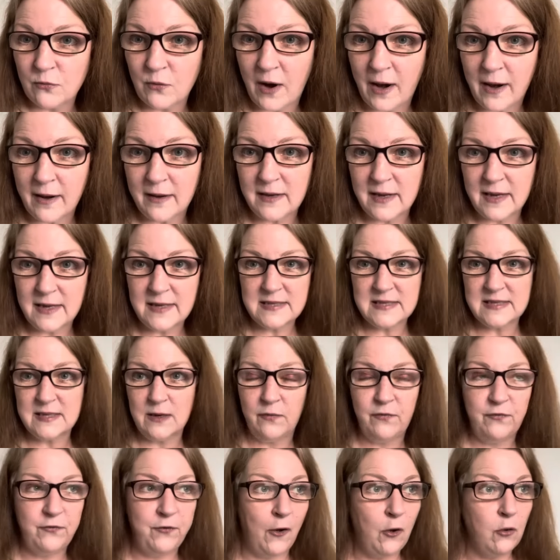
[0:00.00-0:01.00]
right? It's a
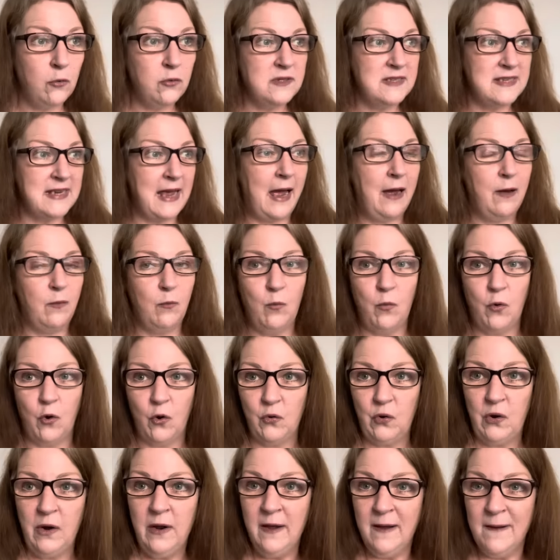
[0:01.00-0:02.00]
fold down
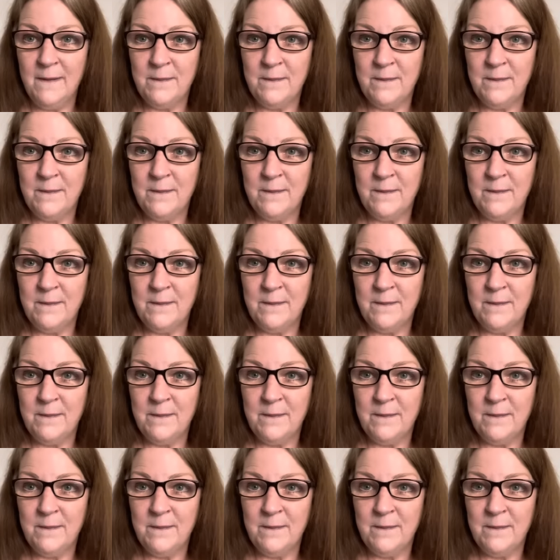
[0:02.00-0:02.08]
one.